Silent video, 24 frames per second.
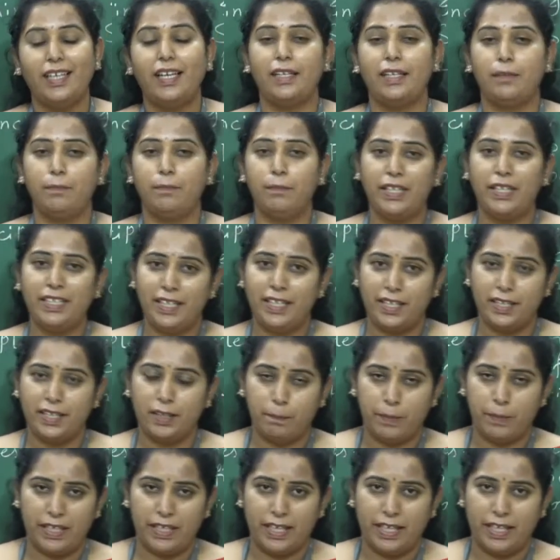Let me take
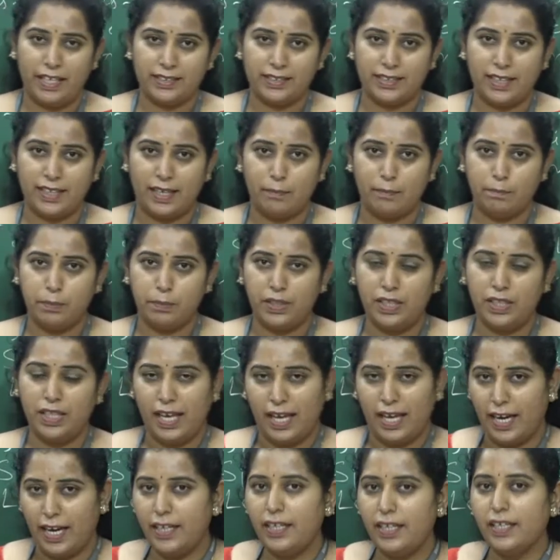up an example
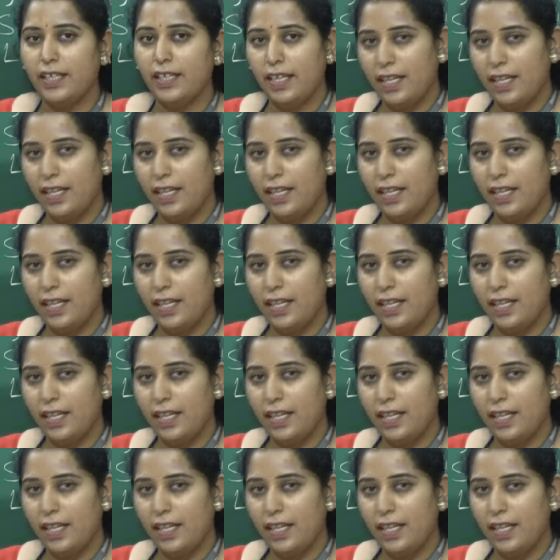and